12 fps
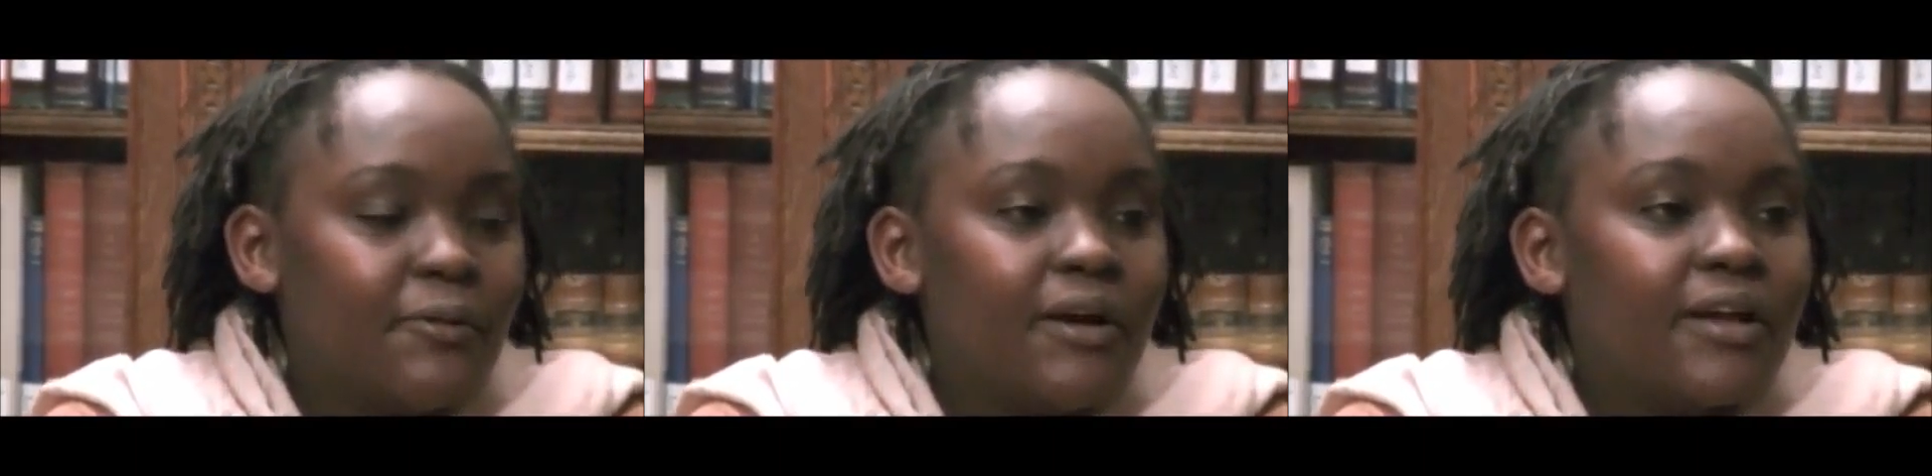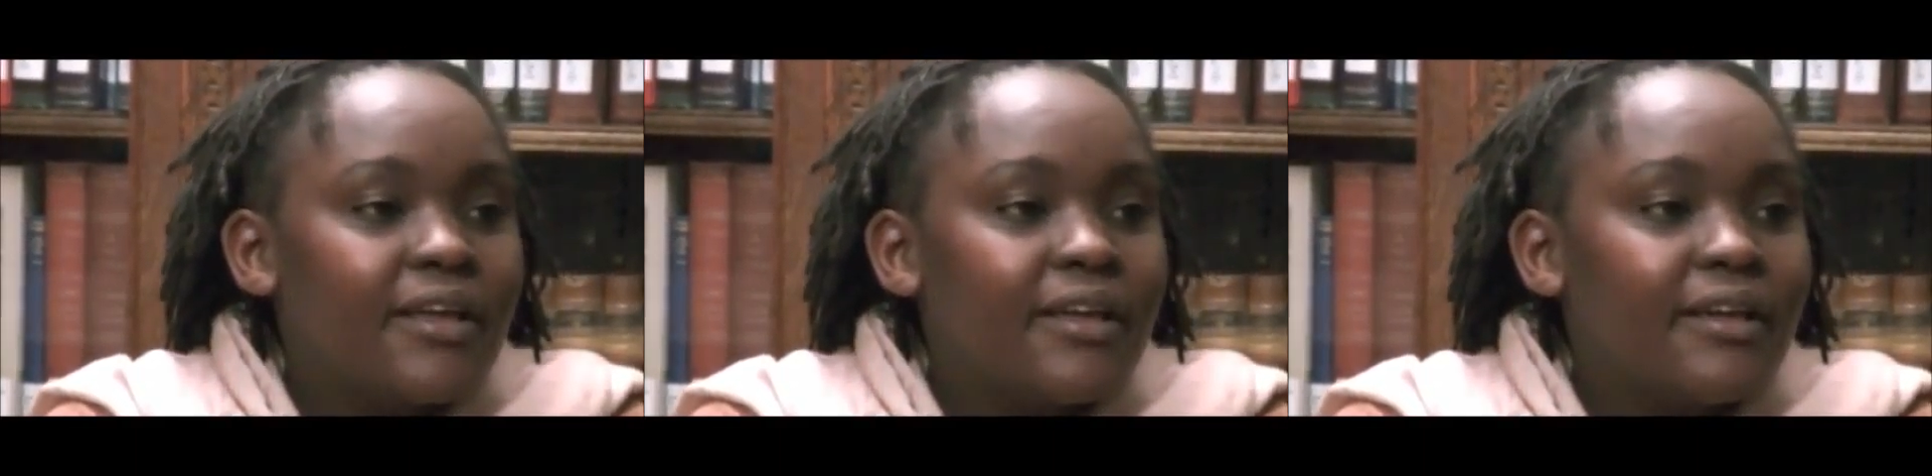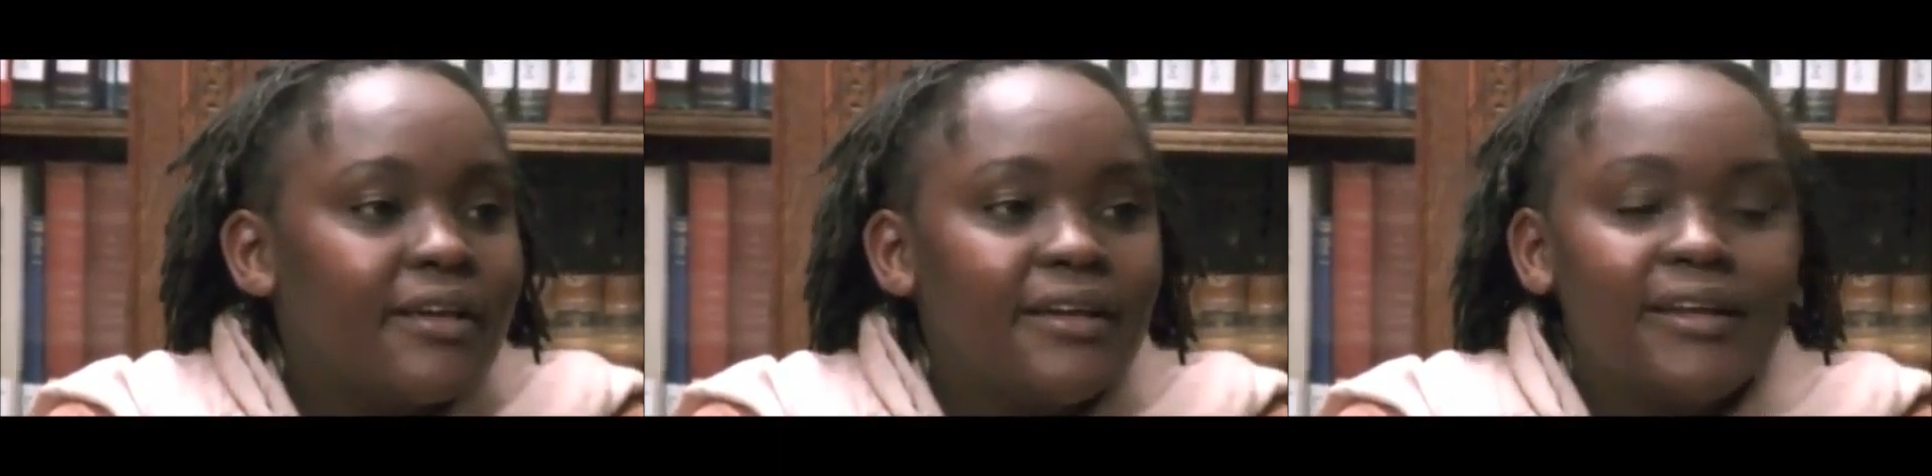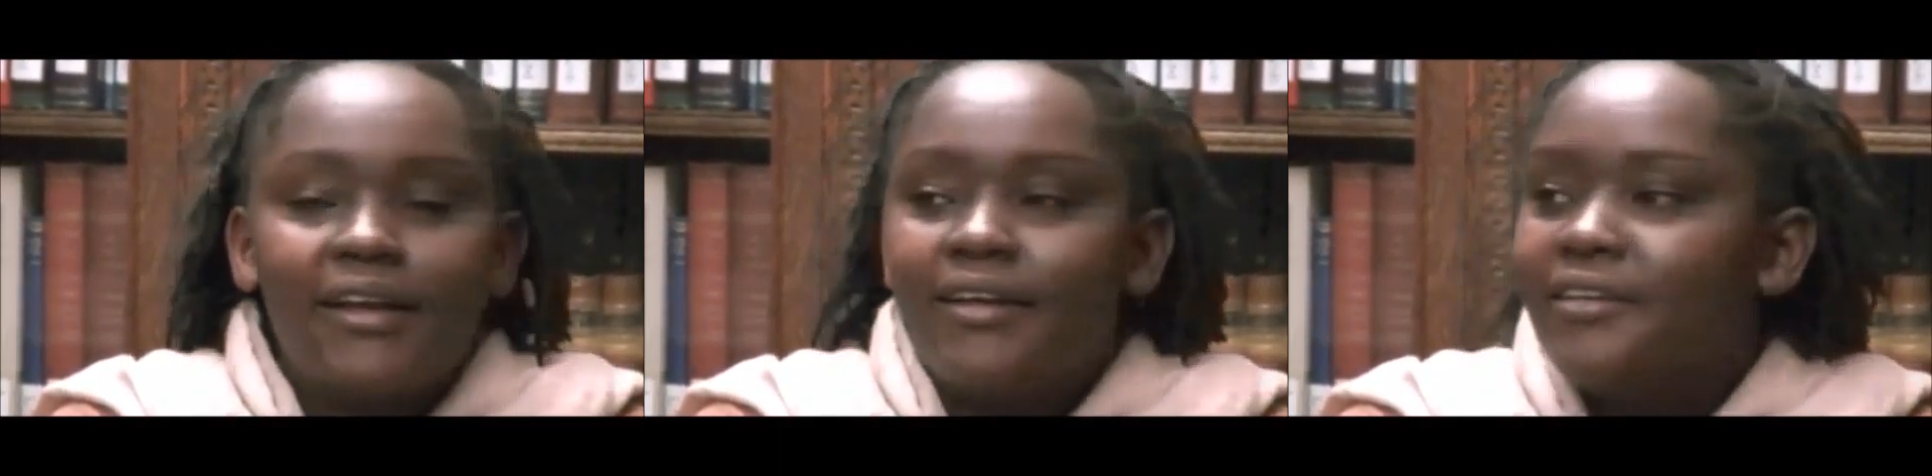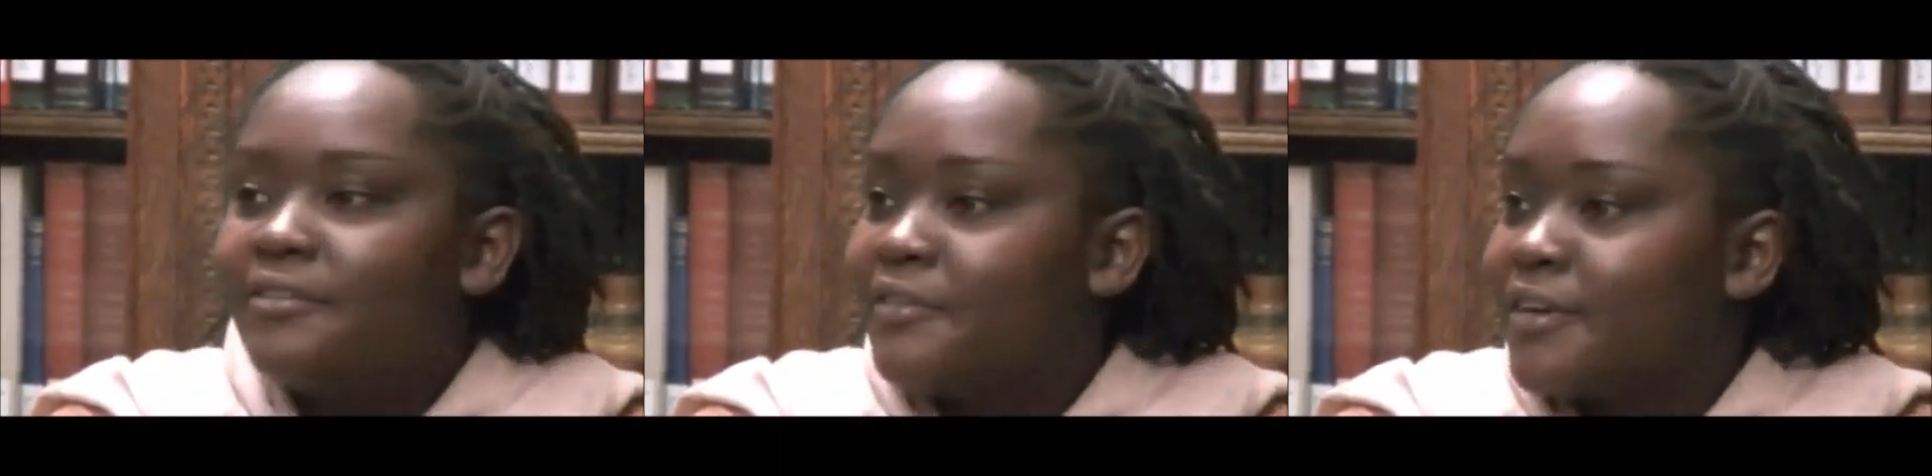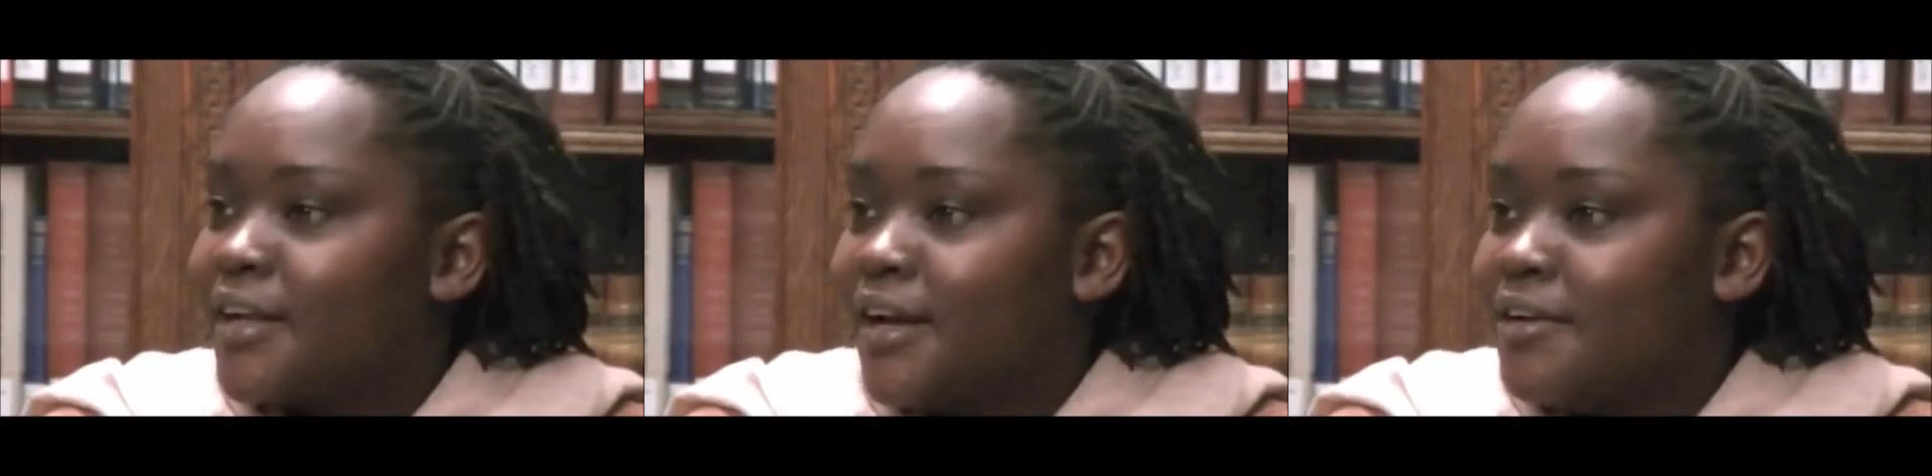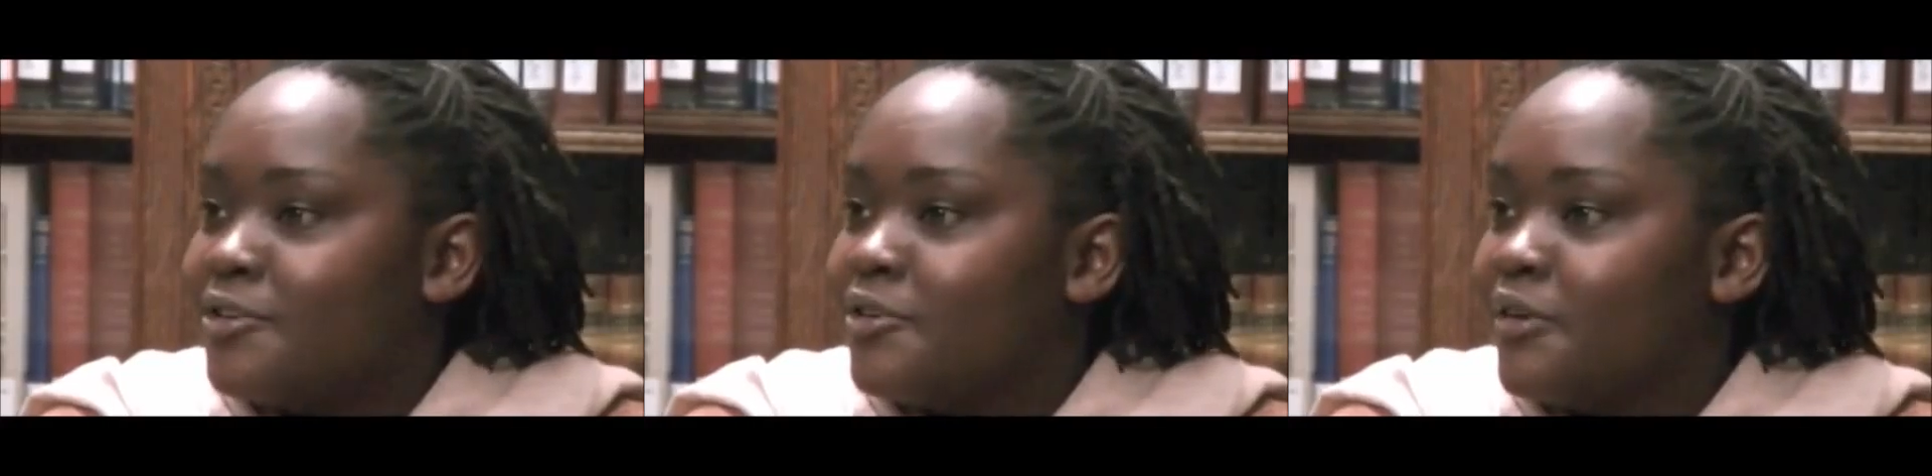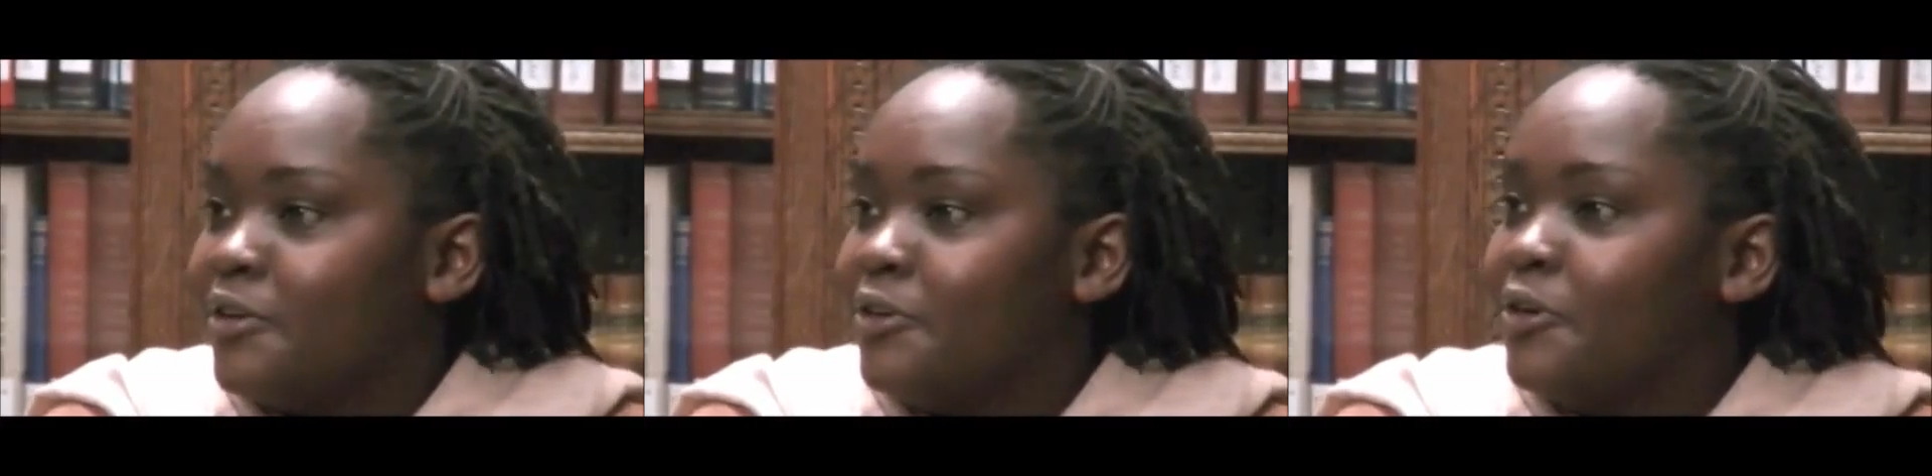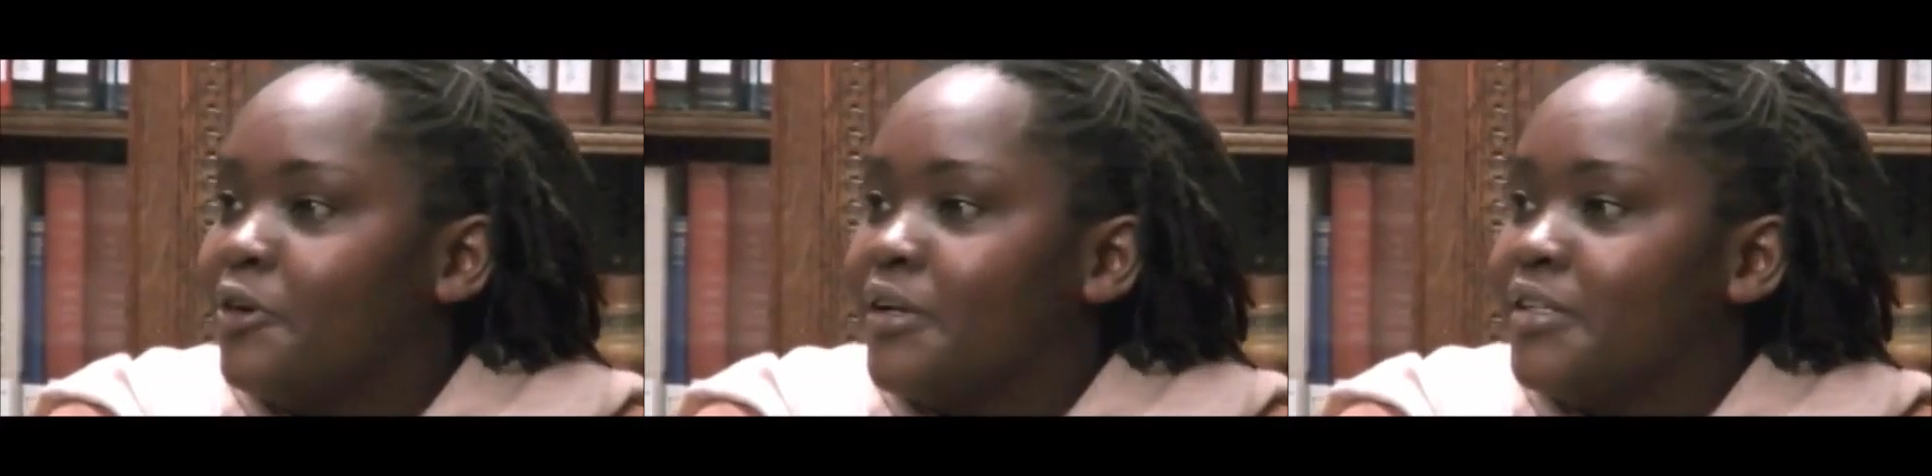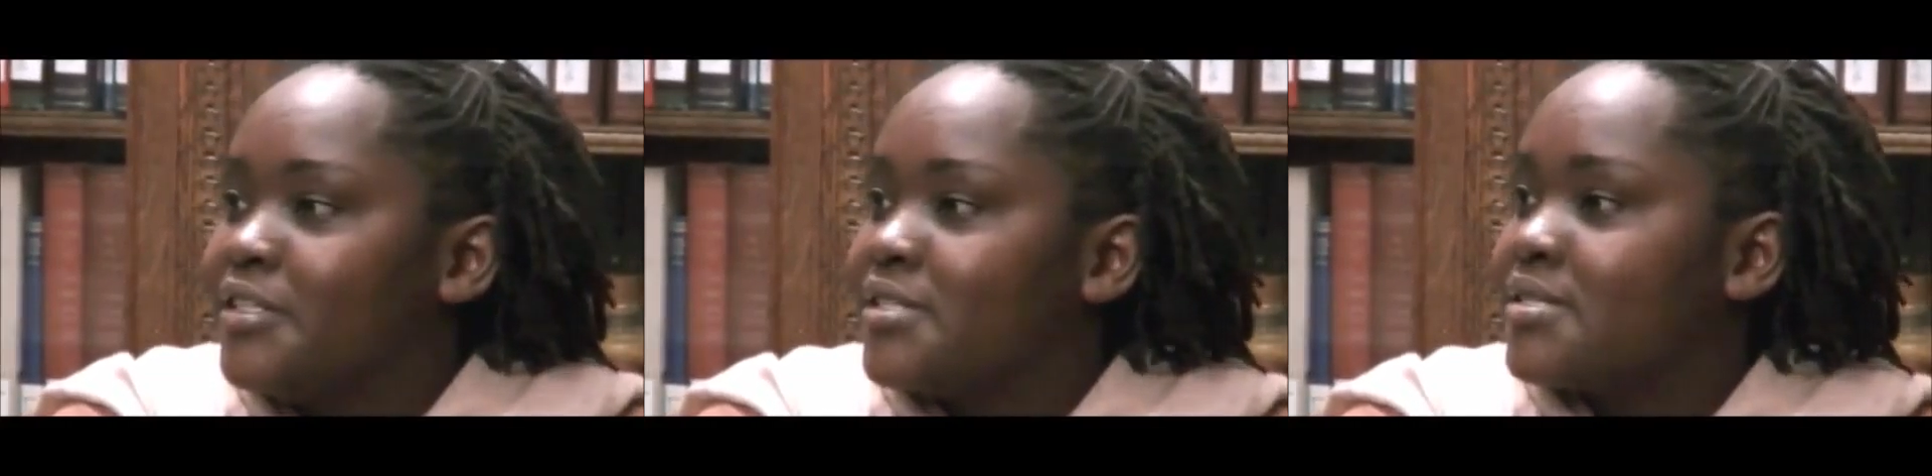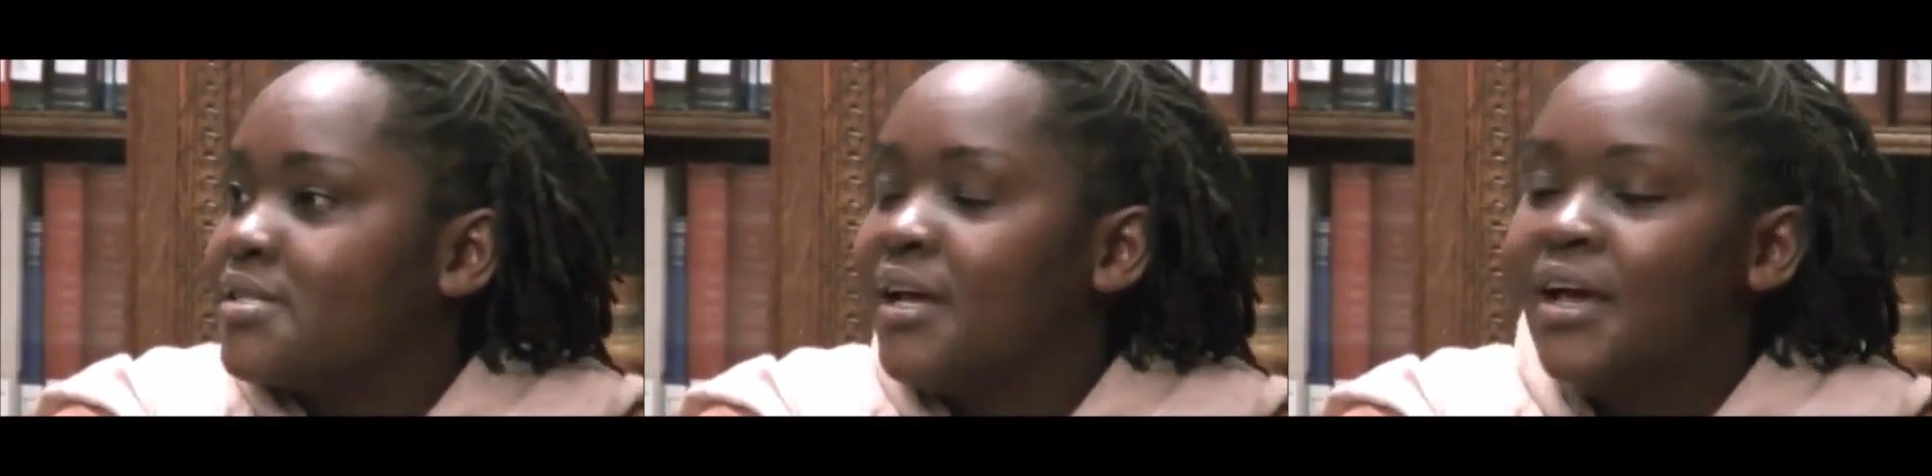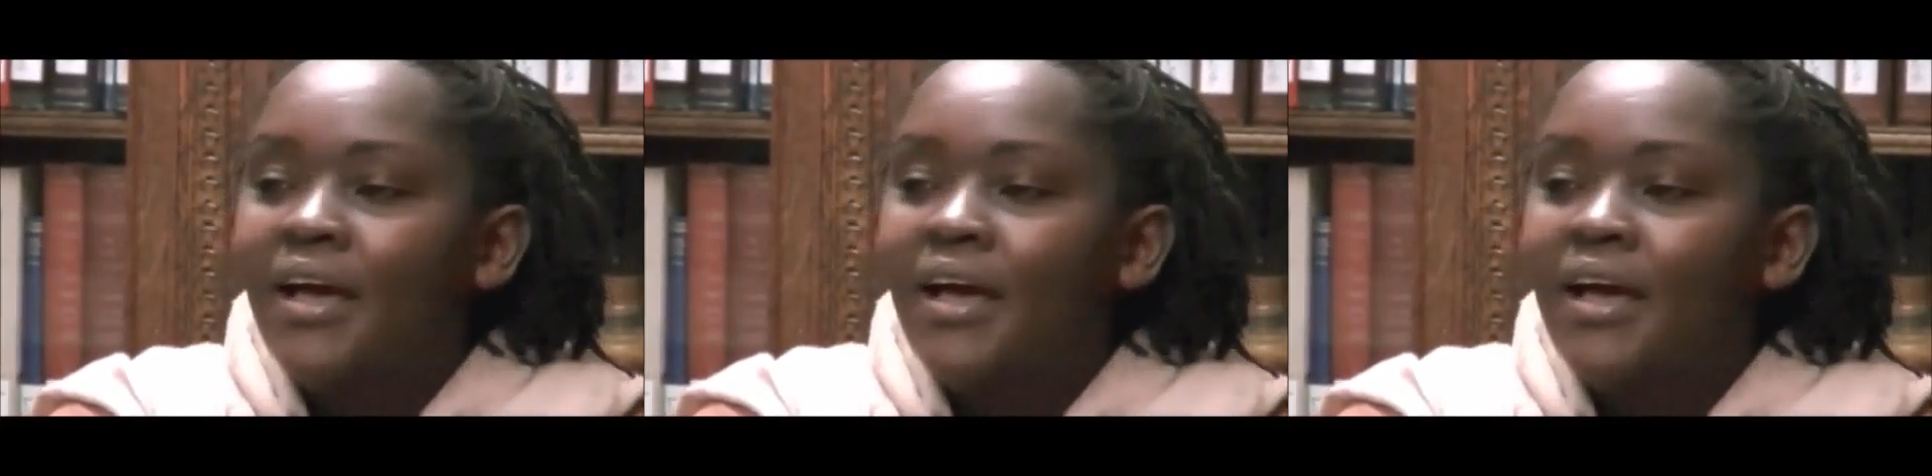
working in a different country, you know, and just